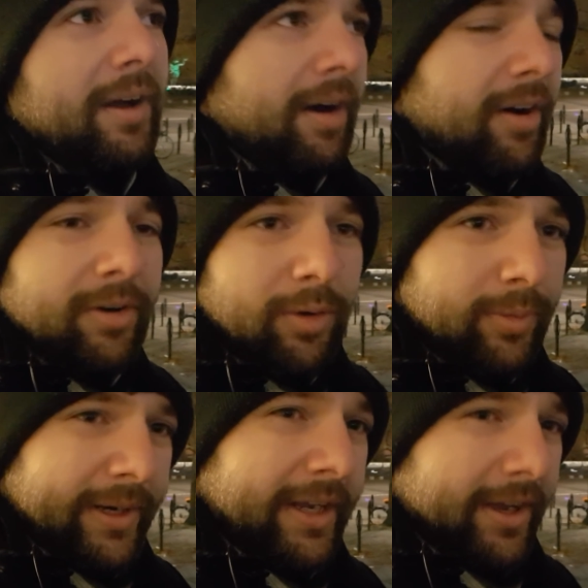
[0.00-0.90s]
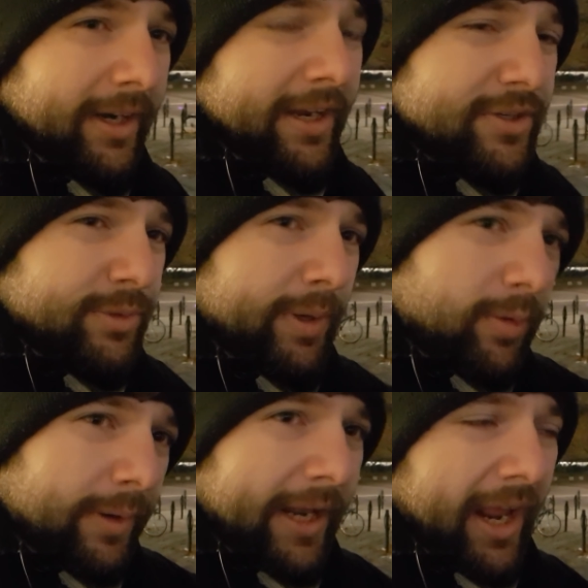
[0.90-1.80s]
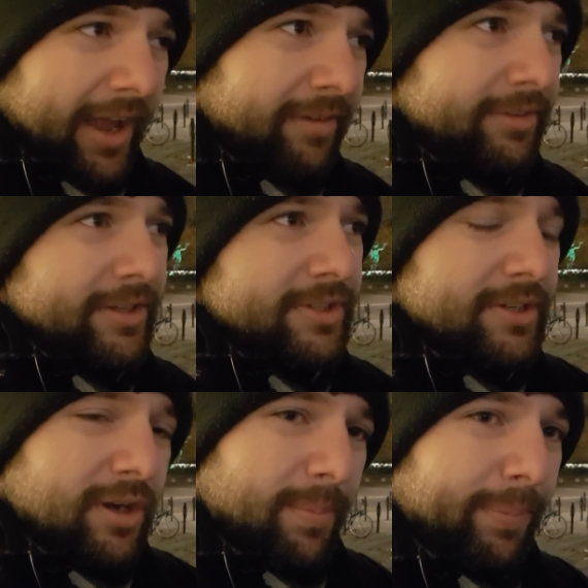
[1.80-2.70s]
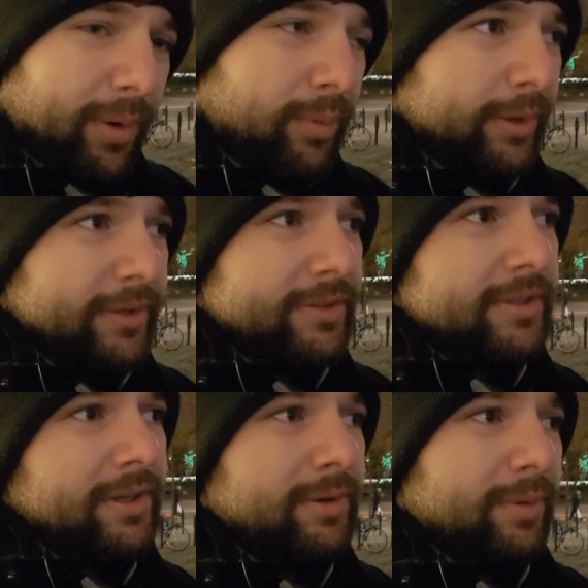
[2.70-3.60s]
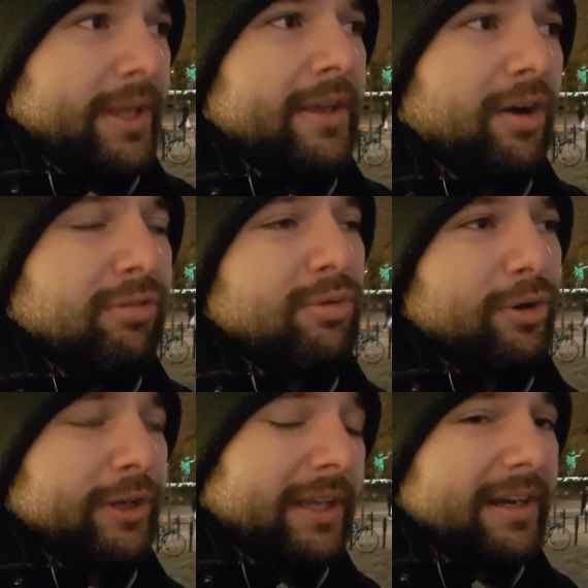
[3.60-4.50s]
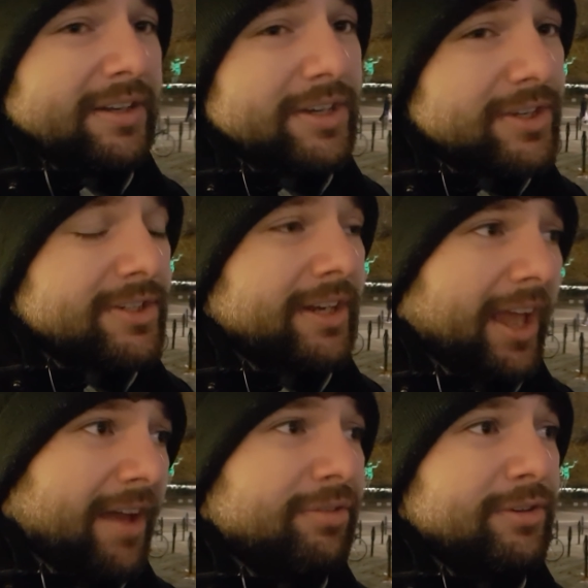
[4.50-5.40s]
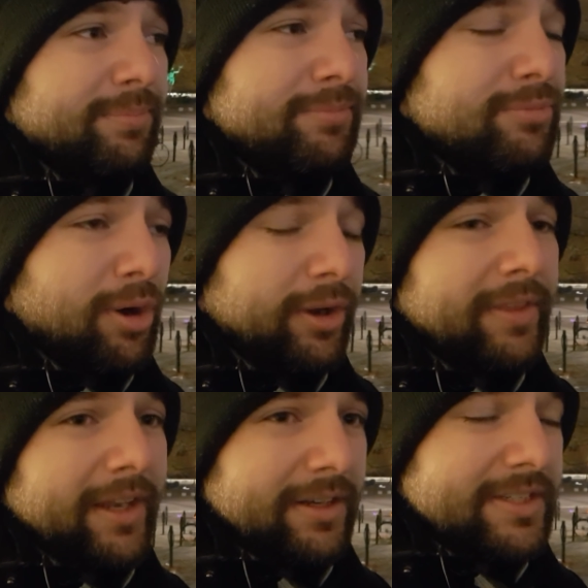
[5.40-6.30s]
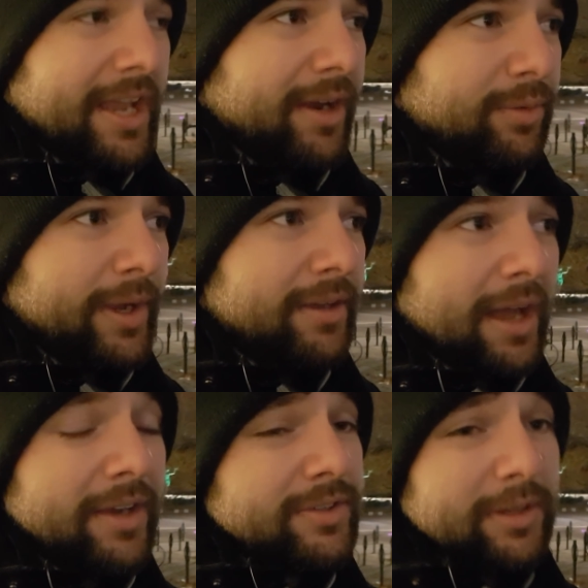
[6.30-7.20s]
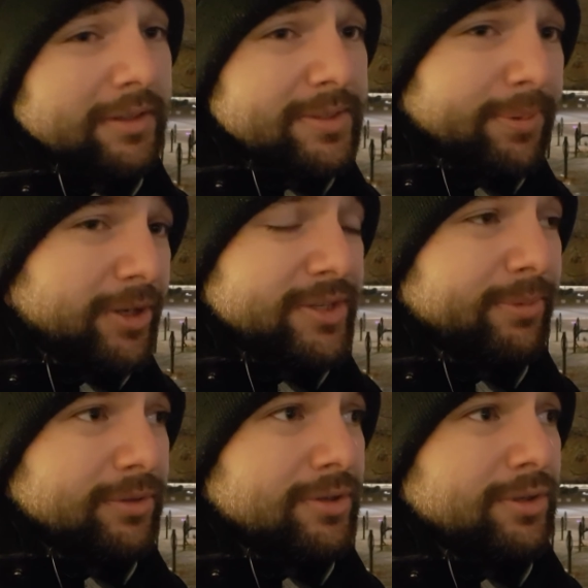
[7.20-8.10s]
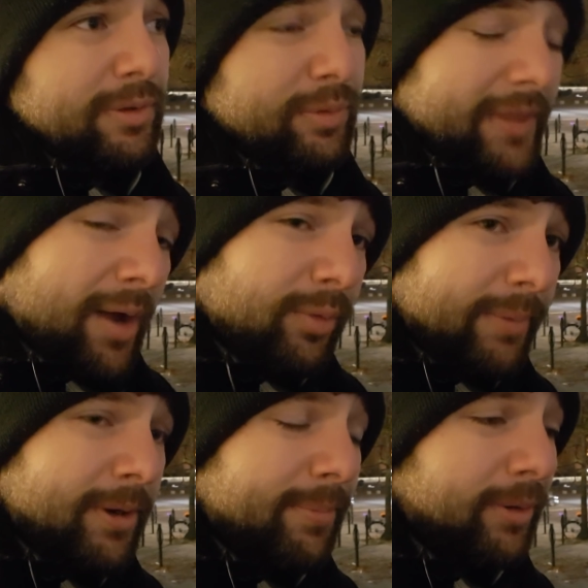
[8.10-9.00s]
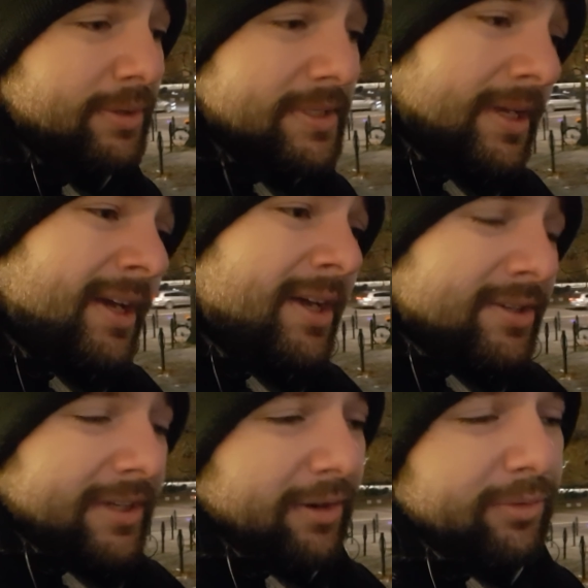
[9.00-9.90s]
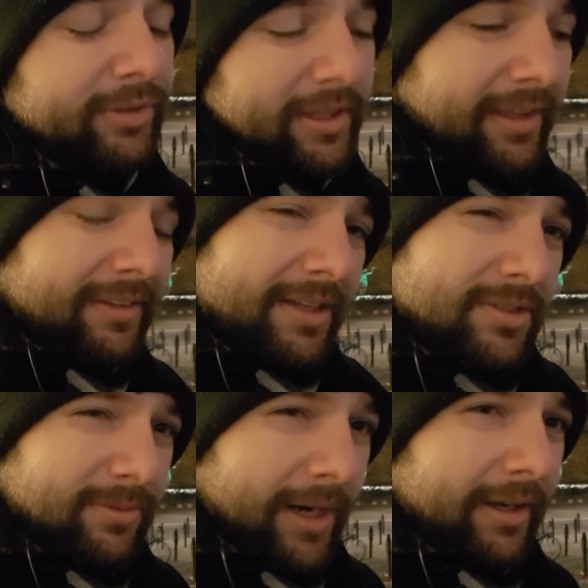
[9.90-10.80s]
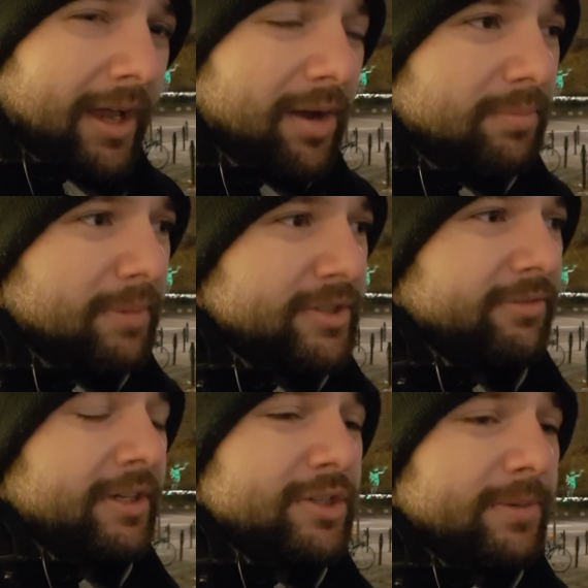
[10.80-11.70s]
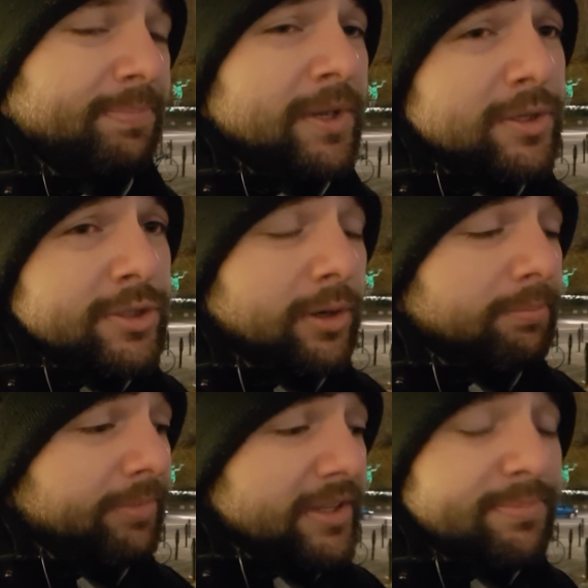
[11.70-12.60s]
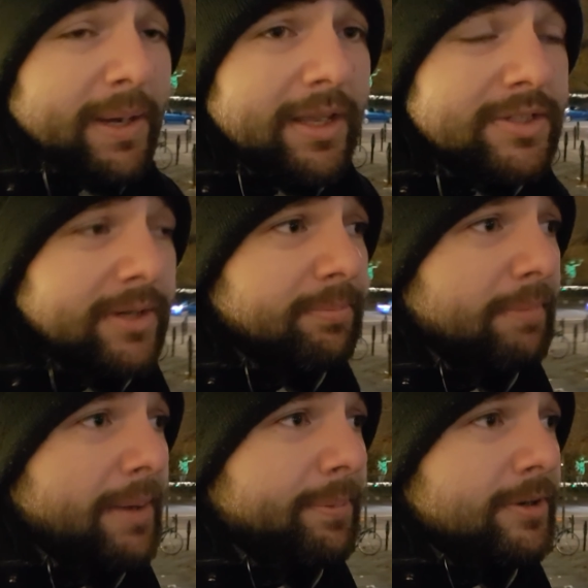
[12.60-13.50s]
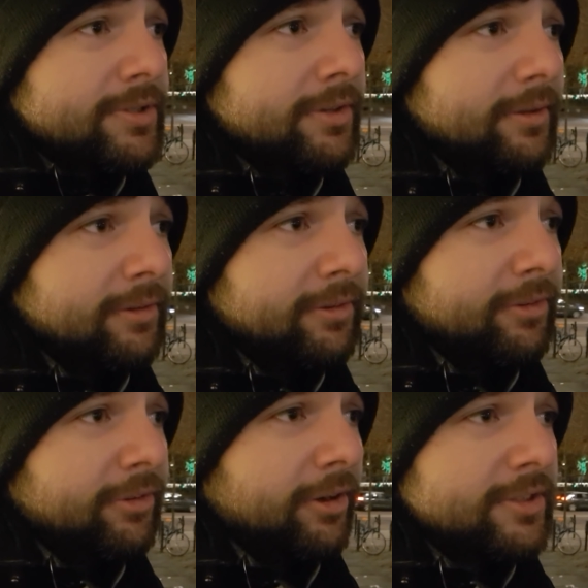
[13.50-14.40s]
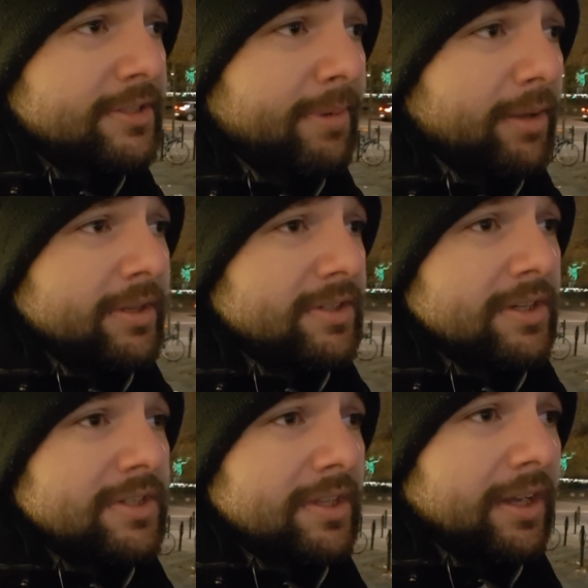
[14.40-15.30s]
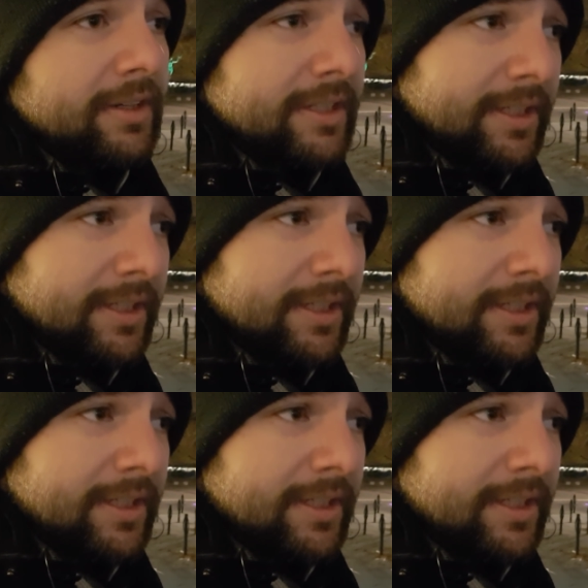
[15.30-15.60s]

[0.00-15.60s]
are already kind of here, so we already have this component way of working, and it doesn't have to work that exact way. Actually, it's possible to do it without web components, so I don't think that that's right now much of an issue. So that's my answer. My personal thoughts about this is that